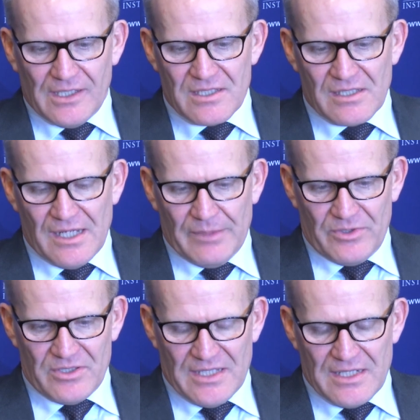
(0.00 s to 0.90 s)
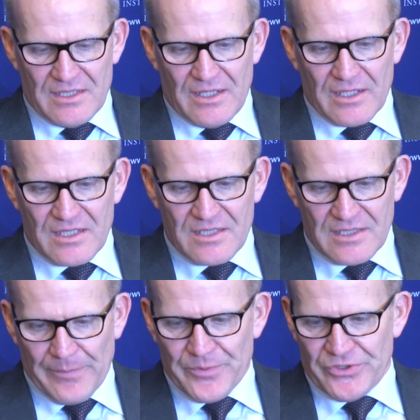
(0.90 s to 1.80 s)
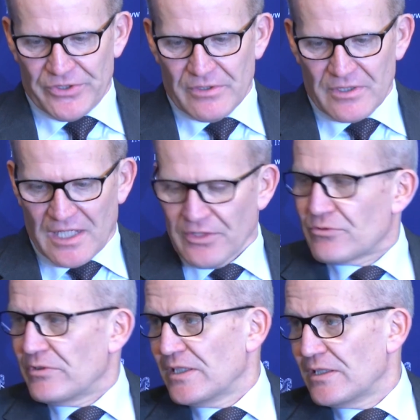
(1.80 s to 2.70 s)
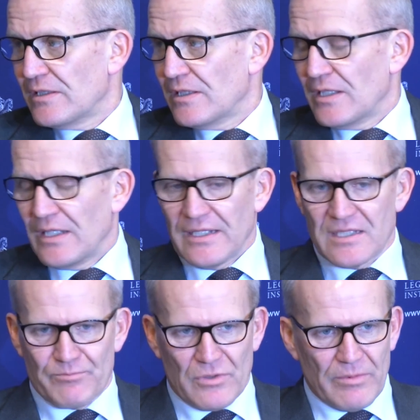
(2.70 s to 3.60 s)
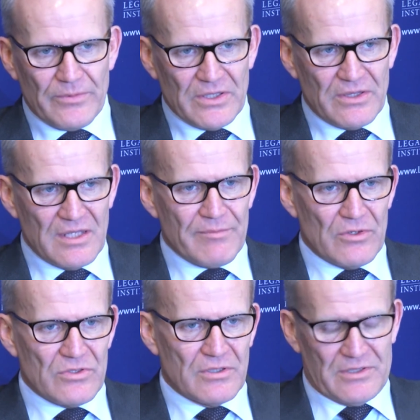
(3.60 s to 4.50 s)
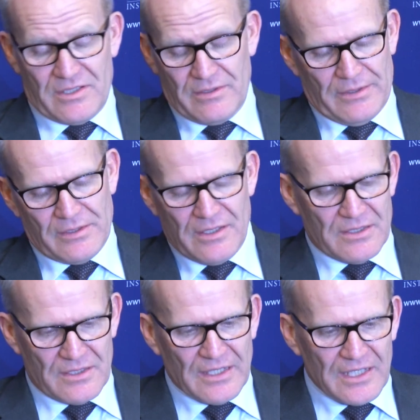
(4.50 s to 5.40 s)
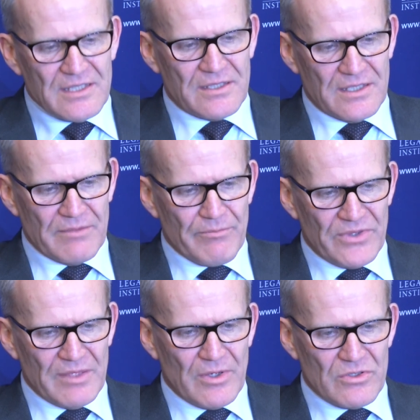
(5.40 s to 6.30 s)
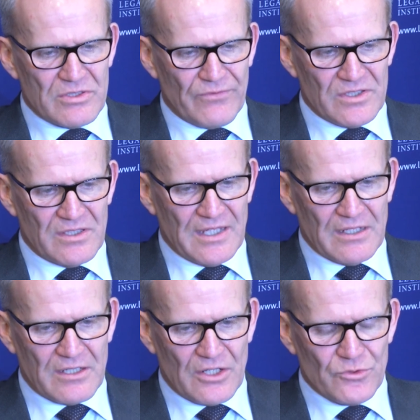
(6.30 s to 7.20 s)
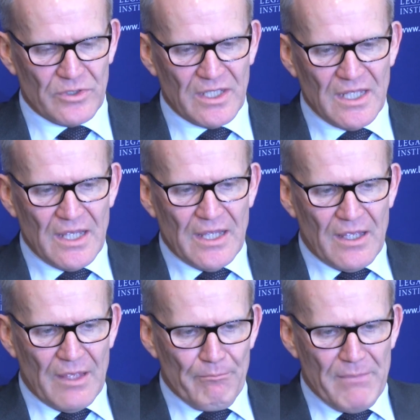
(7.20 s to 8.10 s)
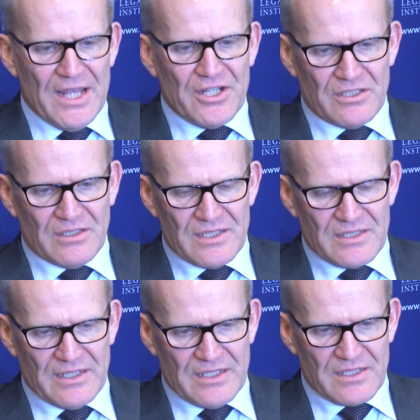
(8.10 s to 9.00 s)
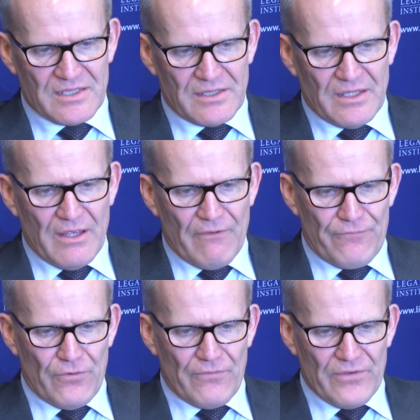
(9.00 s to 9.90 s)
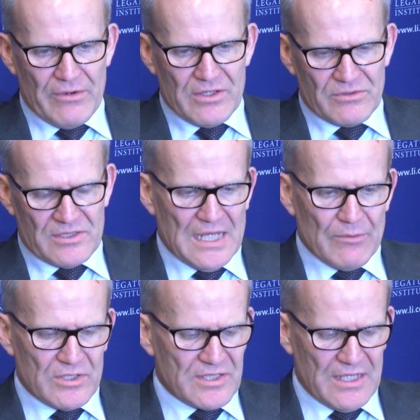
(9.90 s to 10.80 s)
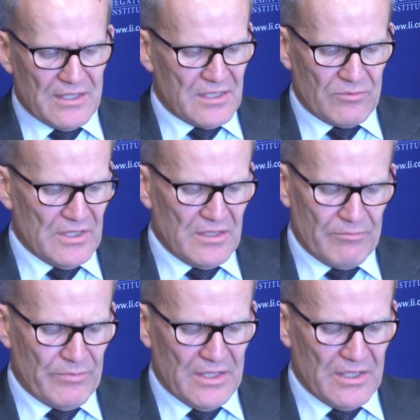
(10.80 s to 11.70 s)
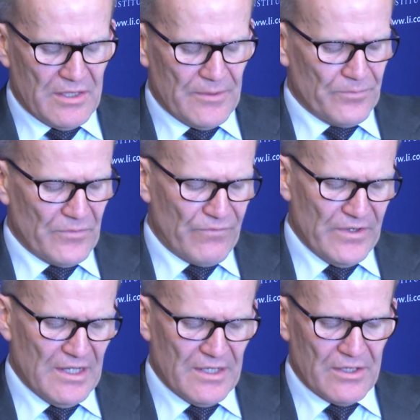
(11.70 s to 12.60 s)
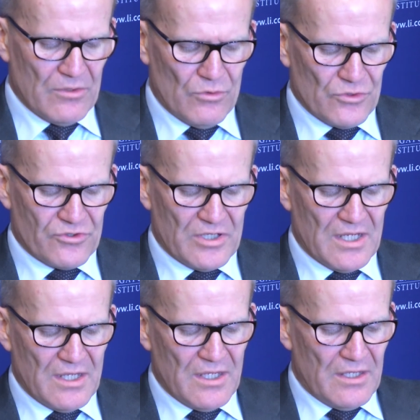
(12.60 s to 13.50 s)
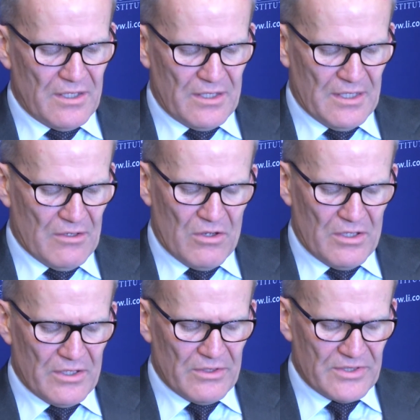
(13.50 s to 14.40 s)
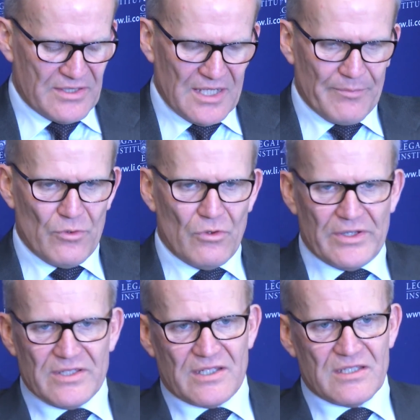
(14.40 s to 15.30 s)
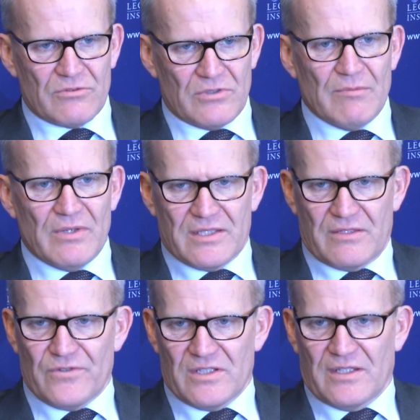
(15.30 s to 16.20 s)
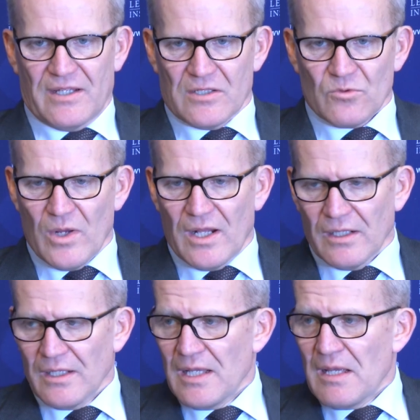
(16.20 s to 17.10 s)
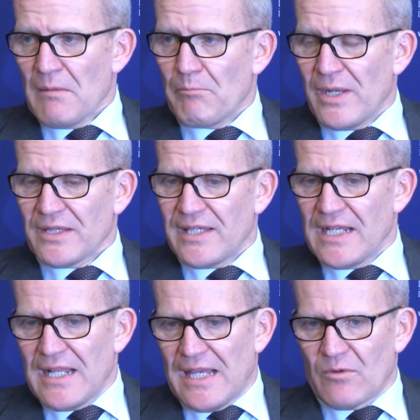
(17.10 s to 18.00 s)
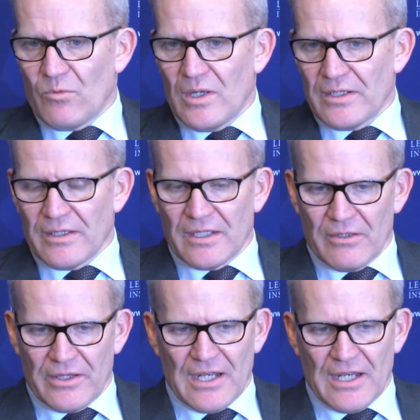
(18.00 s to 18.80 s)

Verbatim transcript: aside because that is an exceptional country. It's probably the most, it's, it's, it is the, the most sophisticated country managing these things for various reasons. I would say that Sweden, um, Finland, Austria, you know, uh, Singapore is extremely sophisticated as well. Yeah. But they lack one, you know, they